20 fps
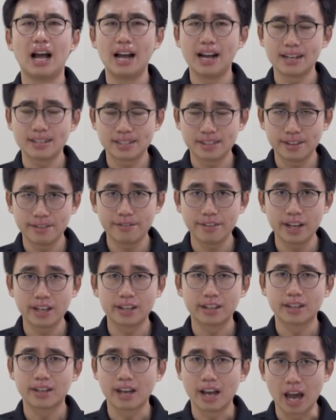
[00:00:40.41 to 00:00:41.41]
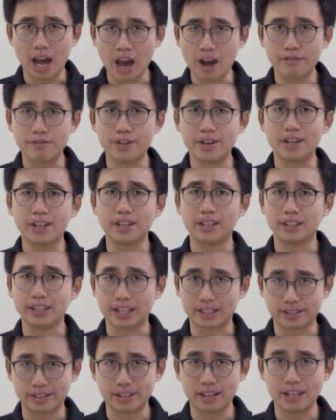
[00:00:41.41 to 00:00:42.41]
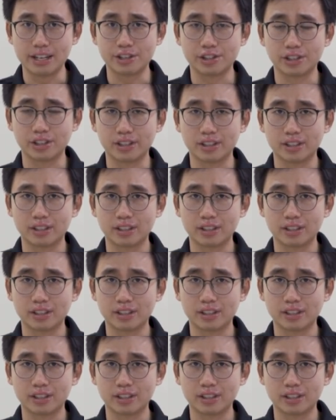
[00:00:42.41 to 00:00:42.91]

"Activate every destination."